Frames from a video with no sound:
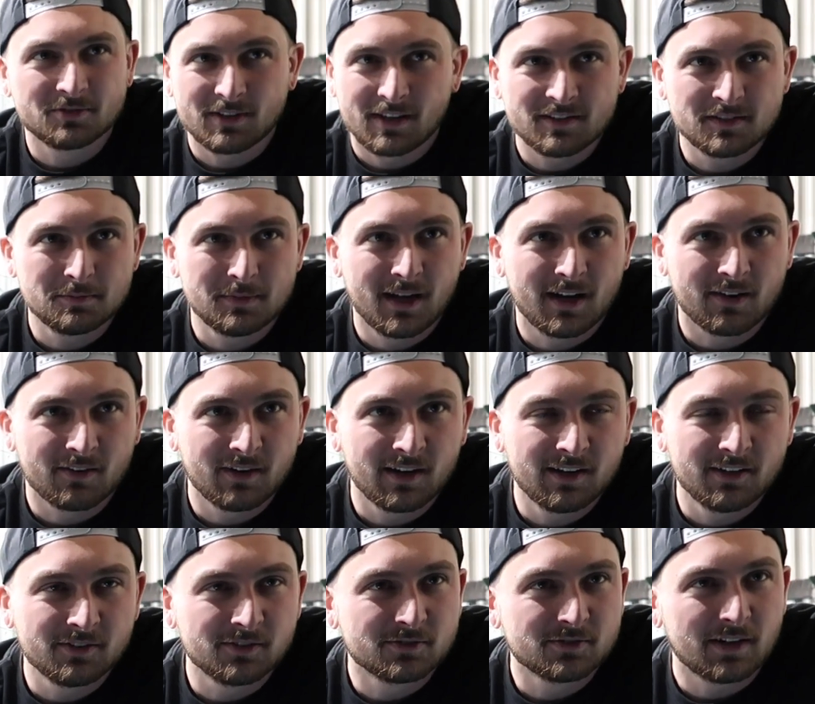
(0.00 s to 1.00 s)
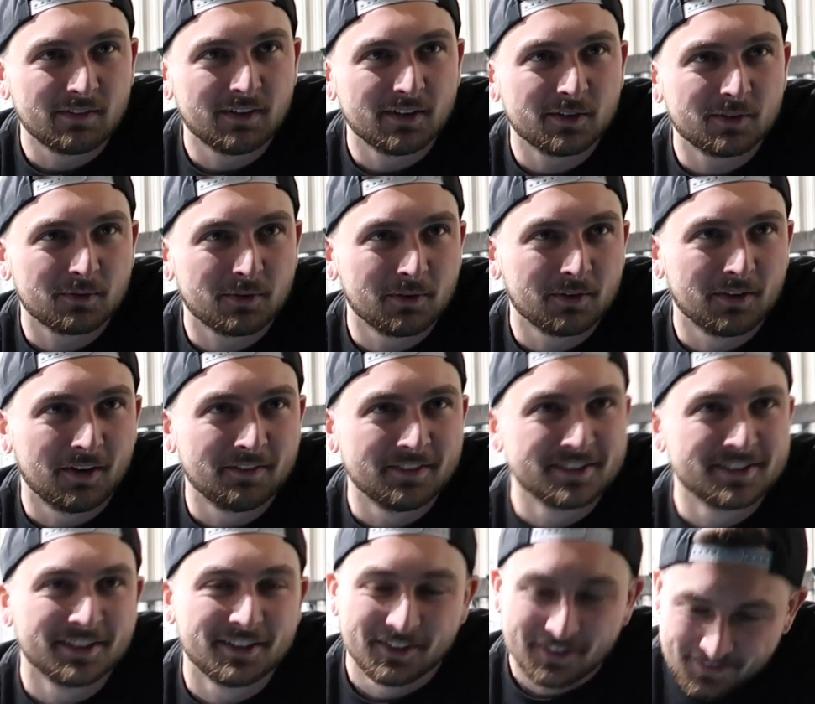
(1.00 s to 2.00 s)
just drives me out. Right, and you're just driving down the road and all of
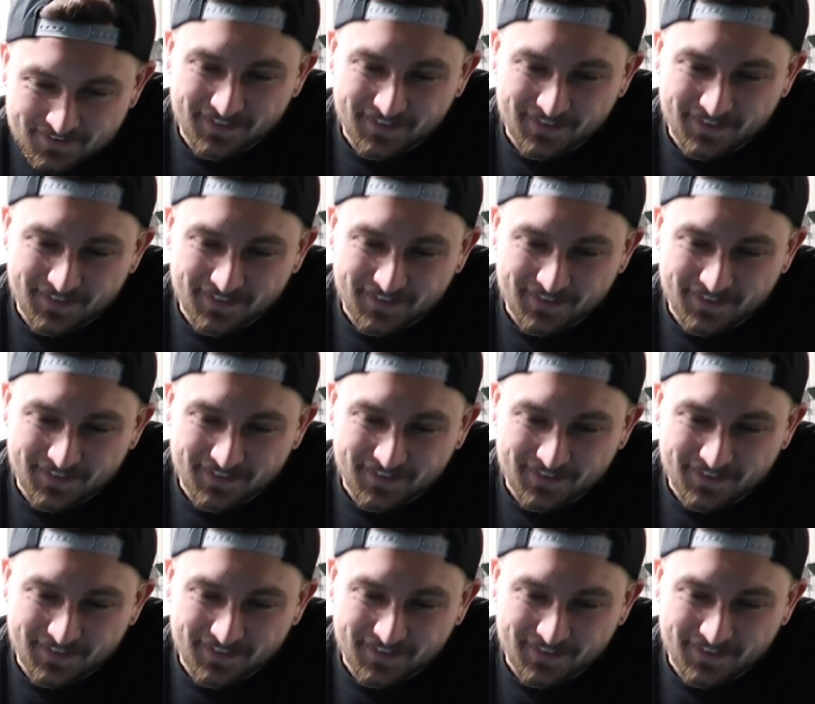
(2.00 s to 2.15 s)
a sudden you're